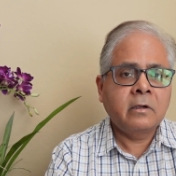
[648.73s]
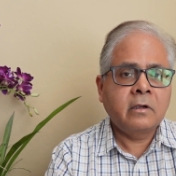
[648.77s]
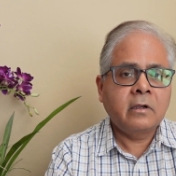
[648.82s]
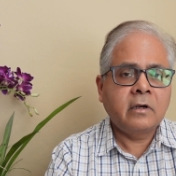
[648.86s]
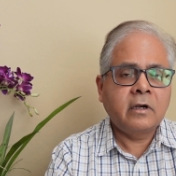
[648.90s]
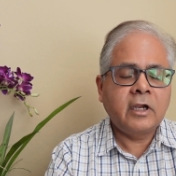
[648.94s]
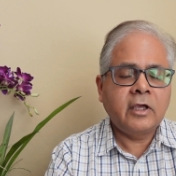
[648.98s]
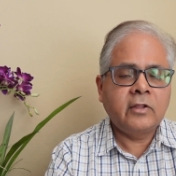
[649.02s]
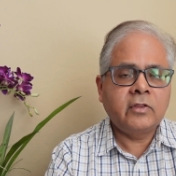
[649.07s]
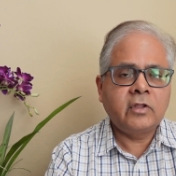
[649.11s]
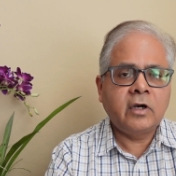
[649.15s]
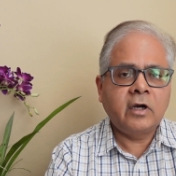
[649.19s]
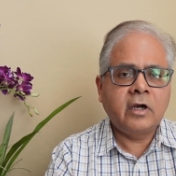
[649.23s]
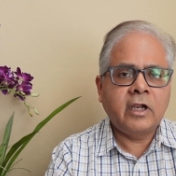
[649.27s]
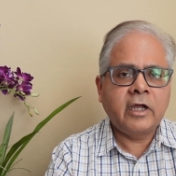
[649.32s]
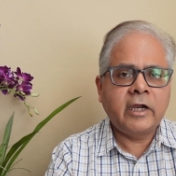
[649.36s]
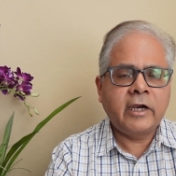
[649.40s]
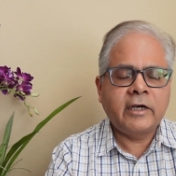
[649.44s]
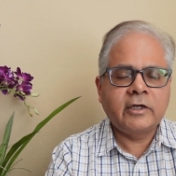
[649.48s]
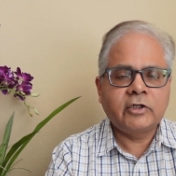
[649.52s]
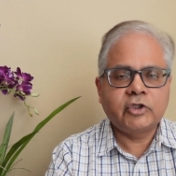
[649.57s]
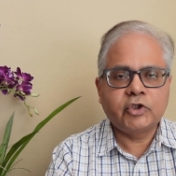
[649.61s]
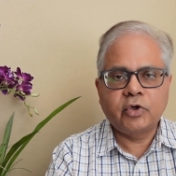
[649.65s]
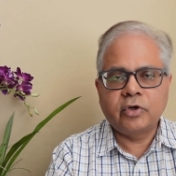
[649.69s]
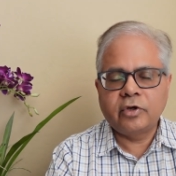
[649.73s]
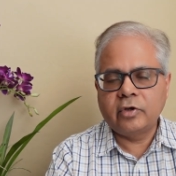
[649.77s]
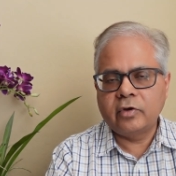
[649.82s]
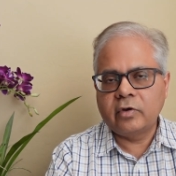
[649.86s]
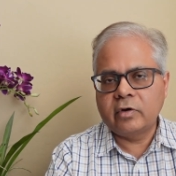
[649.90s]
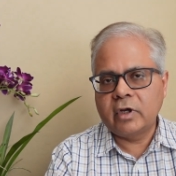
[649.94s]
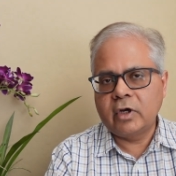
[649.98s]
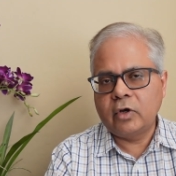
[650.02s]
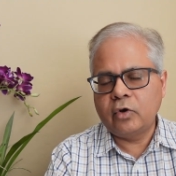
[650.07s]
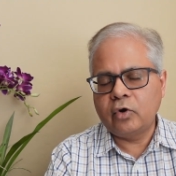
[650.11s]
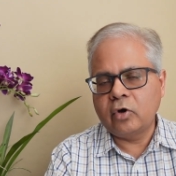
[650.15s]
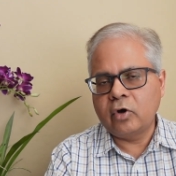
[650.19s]
Netherlands or you're
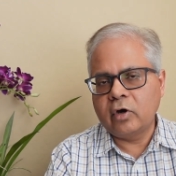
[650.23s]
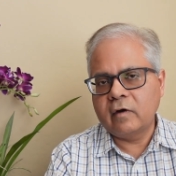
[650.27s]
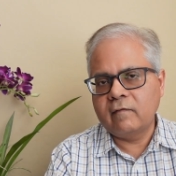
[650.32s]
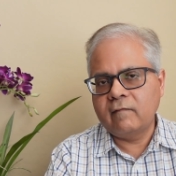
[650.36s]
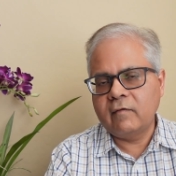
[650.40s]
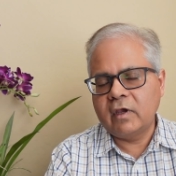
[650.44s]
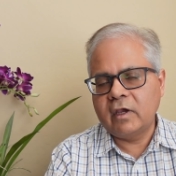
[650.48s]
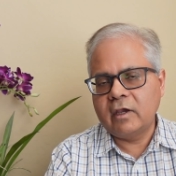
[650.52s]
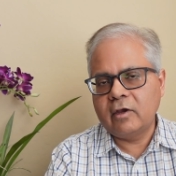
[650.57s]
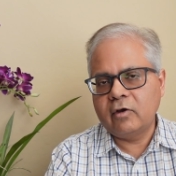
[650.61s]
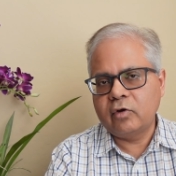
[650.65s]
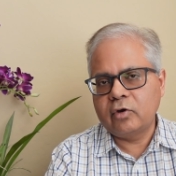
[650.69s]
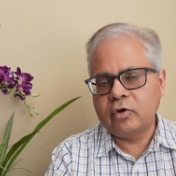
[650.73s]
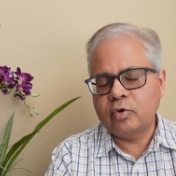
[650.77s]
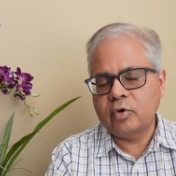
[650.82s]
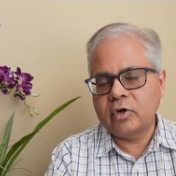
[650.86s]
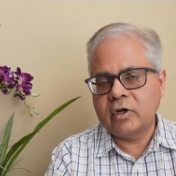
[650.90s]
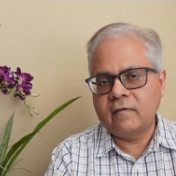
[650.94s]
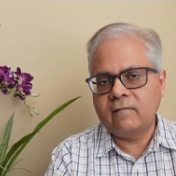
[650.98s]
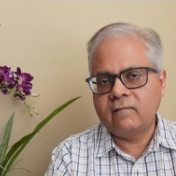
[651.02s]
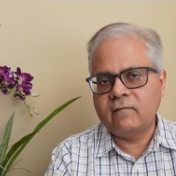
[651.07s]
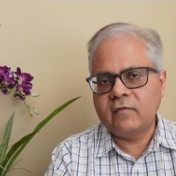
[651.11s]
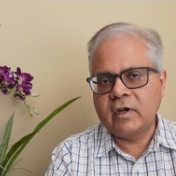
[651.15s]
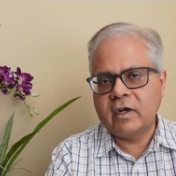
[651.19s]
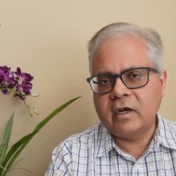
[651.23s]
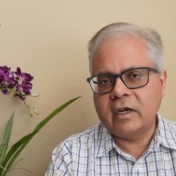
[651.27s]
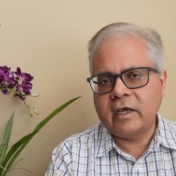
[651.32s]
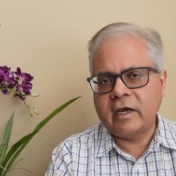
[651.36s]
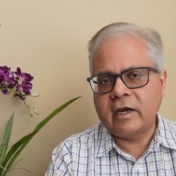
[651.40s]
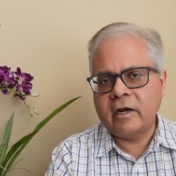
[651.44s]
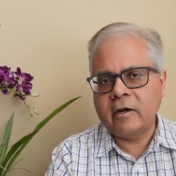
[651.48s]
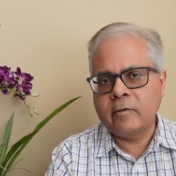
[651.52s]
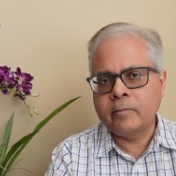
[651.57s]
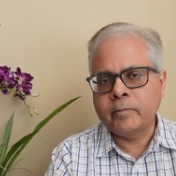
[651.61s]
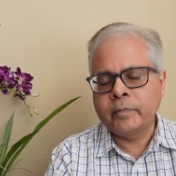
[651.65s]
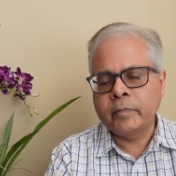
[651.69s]
in Norway or you're in
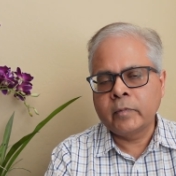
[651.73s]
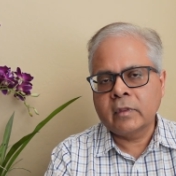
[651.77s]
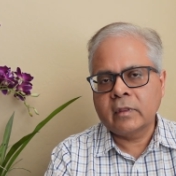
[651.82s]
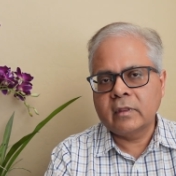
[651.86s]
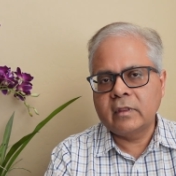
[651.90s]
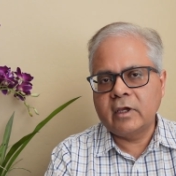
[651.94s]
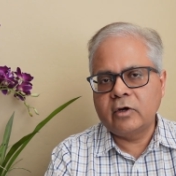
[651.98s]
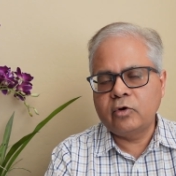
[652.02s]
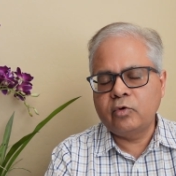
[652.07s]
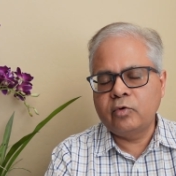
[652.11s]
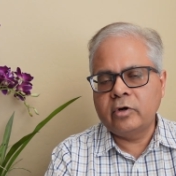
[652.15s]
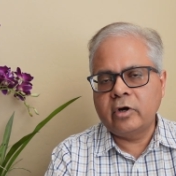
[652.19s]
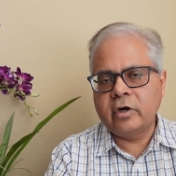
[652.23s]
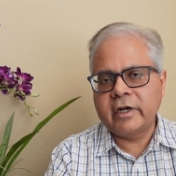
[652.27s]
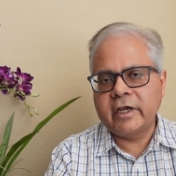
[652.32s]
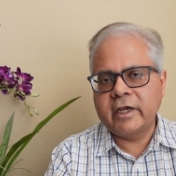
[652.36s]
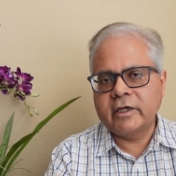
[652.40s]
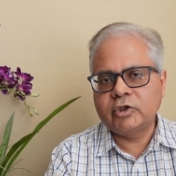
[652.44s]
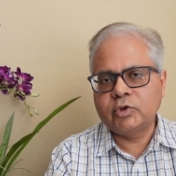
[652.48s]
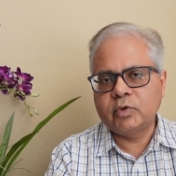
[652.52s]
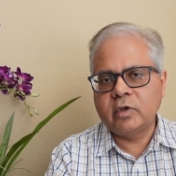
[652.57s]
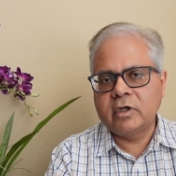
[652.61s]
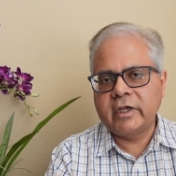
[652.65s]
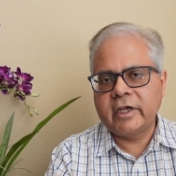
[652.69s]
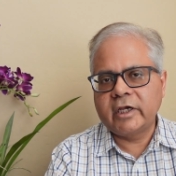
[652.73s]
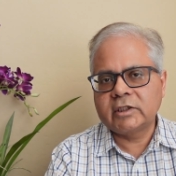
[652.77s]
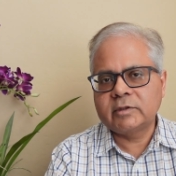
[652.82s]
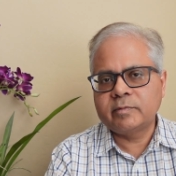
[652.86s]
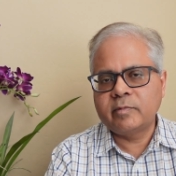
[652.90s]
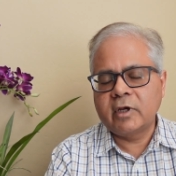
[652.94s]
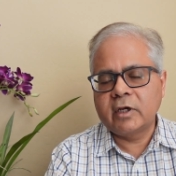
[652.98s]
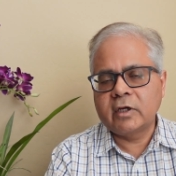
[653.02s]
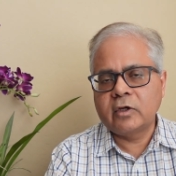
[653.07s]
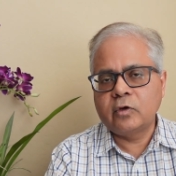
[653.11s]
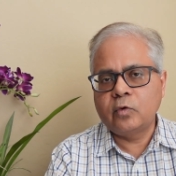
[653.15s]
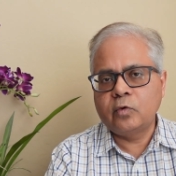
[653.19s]
Finland, they do not actually
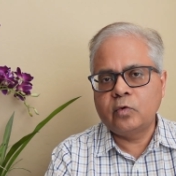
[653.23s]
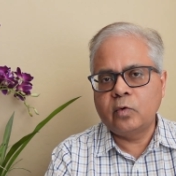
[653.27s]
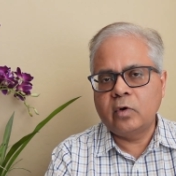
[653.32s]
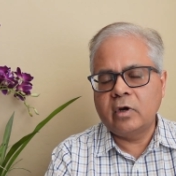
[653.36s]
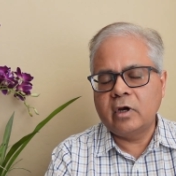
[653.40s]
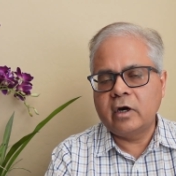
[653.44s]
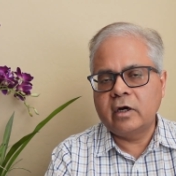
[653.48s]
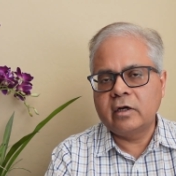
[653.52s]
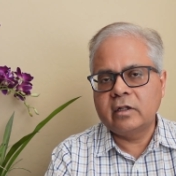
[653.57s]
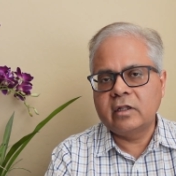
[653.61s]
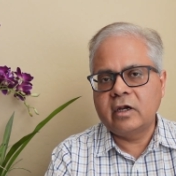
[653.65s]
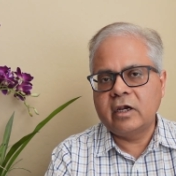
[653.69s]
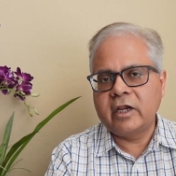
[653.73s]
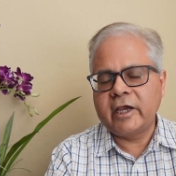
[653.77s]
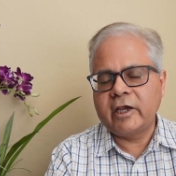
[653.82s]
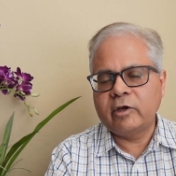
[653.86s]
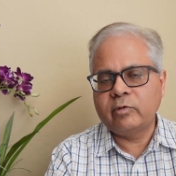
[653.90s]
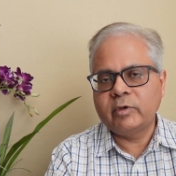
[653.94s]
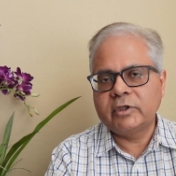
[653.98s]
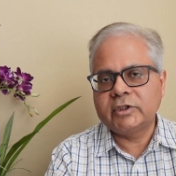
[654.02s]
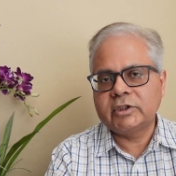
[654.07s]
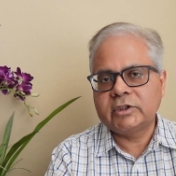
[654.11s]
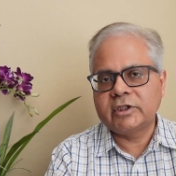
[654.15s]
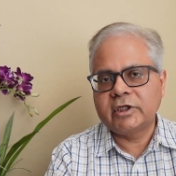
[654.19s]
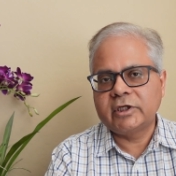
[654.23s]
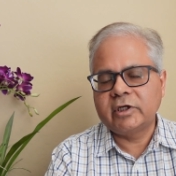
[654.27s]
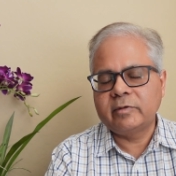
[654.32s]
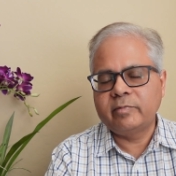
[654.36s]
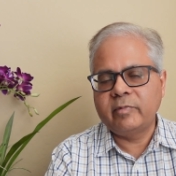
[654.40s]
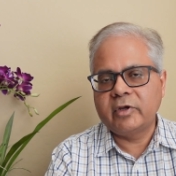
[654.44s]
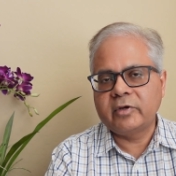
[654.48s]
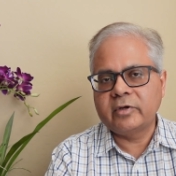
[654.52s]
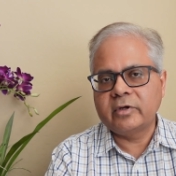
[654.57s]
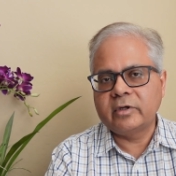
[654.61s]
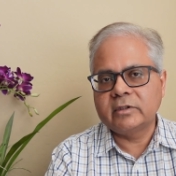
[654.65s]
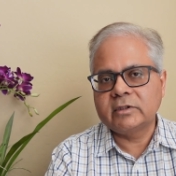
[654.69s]
expect you to learn the language there
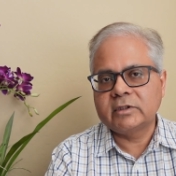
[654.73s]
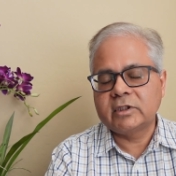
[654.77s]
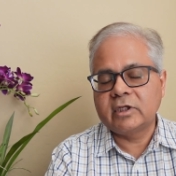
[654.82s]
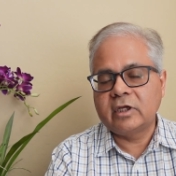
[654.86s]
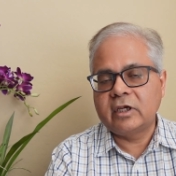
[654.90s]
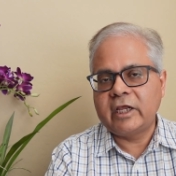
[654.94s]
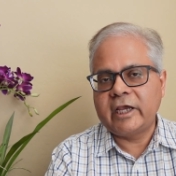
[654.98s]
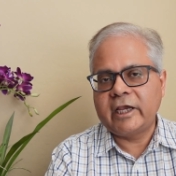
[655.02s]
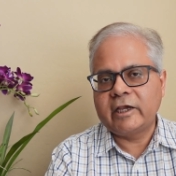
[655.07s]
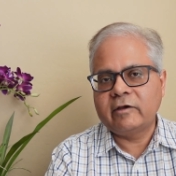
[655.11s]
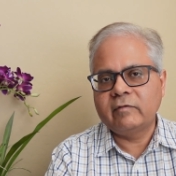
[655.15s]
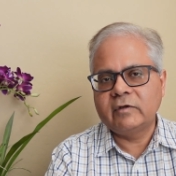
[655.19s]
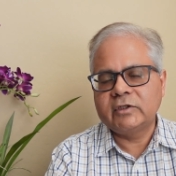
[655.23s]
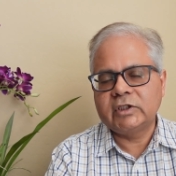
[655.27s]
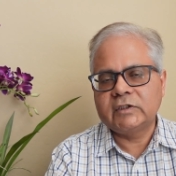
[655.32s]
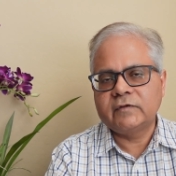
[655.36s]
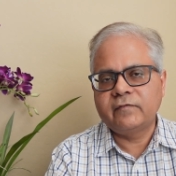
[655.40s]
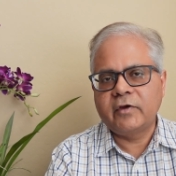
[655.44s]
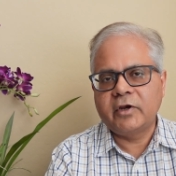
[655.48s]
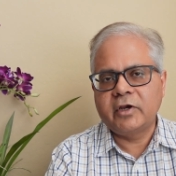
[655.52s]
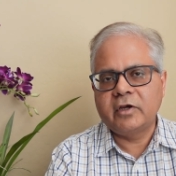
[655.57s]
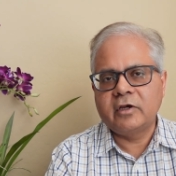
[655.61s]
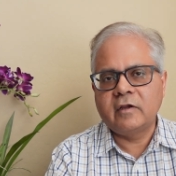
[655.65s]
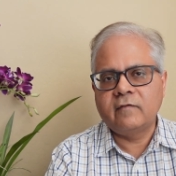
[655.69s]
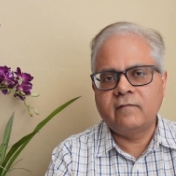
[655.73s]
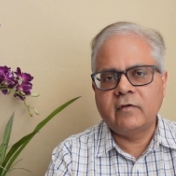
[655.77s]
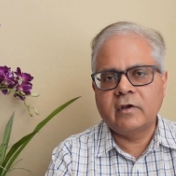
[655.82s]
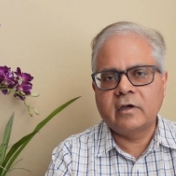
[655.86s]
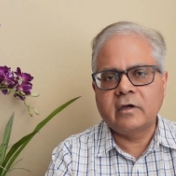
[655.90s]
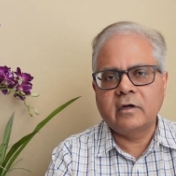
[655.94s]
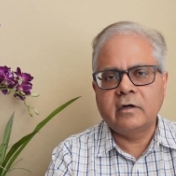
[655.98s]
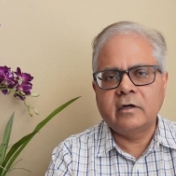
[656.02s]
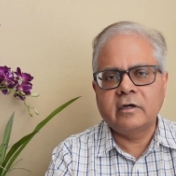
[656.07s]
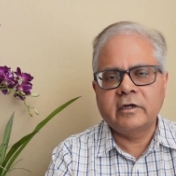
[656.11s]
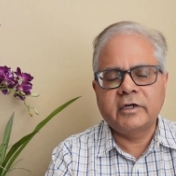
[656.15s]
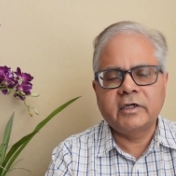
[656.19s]
because the language is very
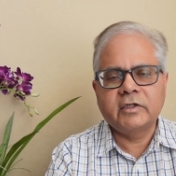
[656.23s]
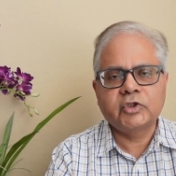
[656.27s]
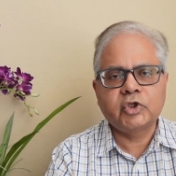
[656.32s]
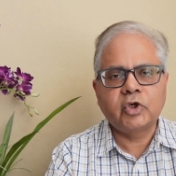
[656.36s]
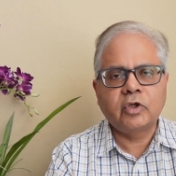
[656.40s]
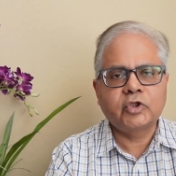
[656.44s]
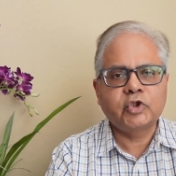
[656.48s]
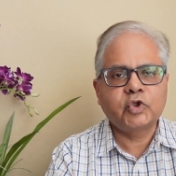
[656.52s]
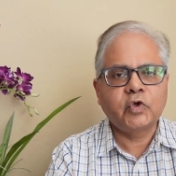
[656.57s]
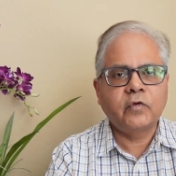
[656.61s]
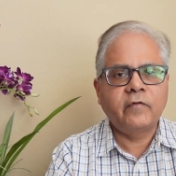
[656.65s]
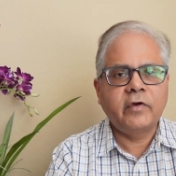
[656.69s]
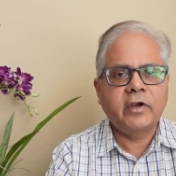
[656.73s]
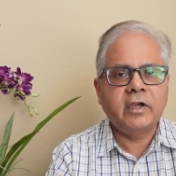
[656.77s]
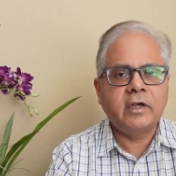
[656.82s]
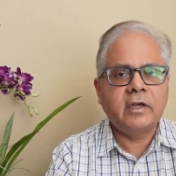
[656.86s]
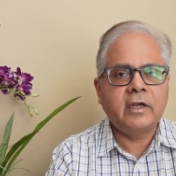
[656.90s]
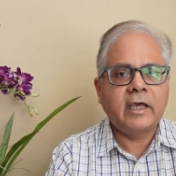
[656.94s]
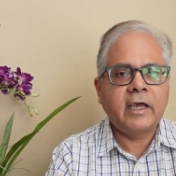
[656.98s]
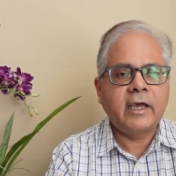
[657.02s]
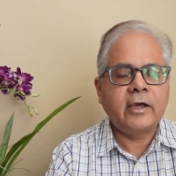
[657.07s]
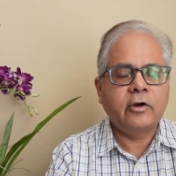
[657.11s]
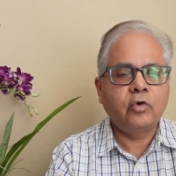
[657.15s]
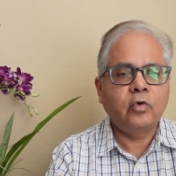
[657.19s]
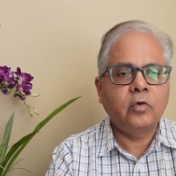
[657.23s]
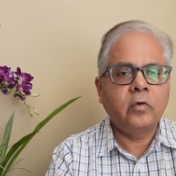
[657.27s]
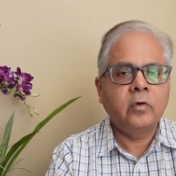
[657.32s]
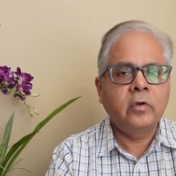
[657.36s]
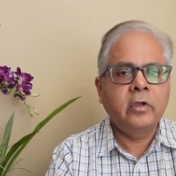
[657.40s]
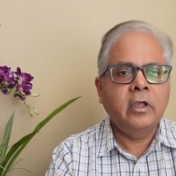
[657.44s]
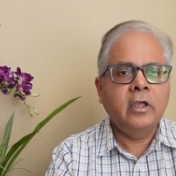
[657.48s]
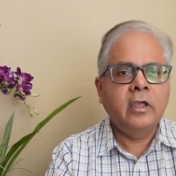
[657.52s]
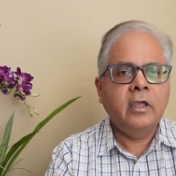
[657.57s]
difficult. It is also very narrow.